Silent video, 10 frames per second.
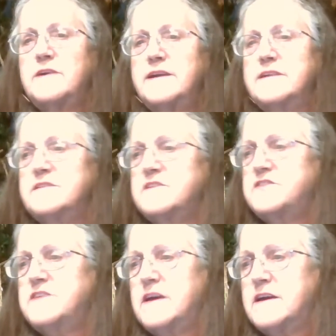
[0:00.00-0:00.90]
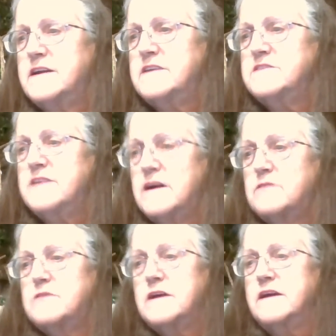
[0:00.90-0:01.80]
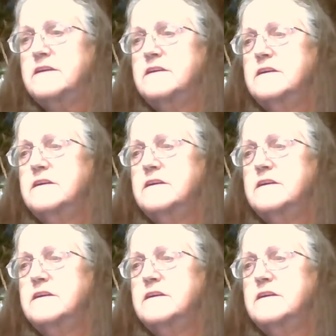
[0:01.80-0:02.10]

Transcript: end of the stick and it's not right.